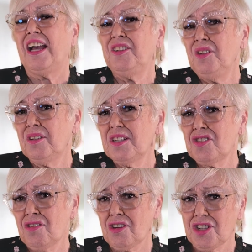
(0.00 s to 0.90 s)
a new
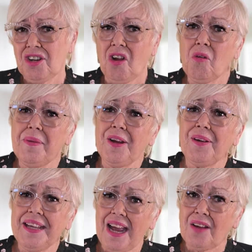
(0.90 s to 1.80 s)
construction home here
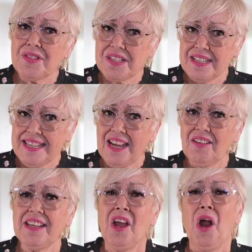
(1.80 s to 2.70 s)
in Galveston
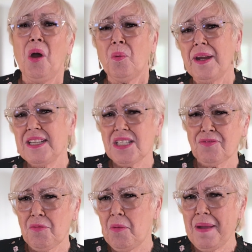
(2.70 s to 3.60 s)
County ranges
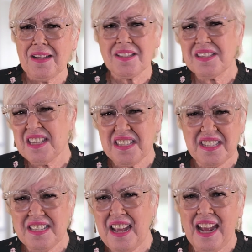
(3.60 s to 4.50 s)
from about six
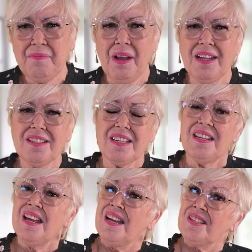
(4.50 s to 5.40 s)
to nine months, and
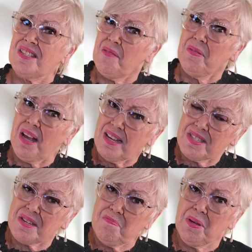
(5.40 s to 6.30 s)
some
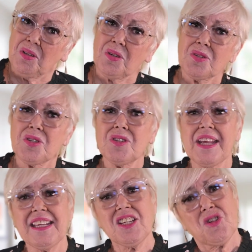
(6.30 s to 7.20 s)
custom builders are
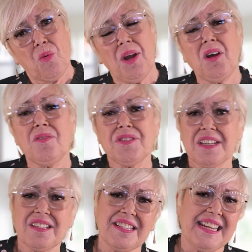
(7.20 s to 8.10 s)
taking twelve,
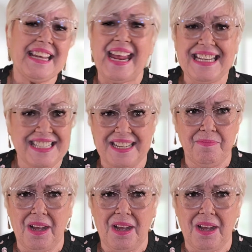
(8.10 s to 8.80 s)
sixteen, eighteen